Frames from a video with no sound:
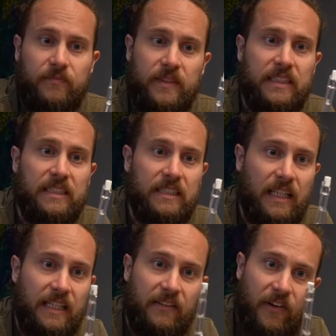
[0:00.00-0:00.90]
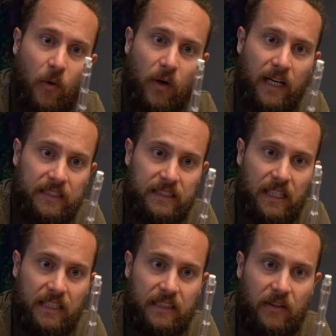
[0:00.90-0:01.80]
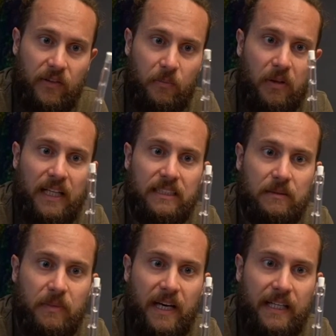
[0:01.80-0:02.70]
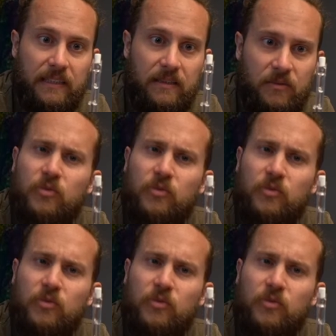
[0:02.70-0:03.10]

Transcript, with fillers: This is like if I went outside covered in plastic bags,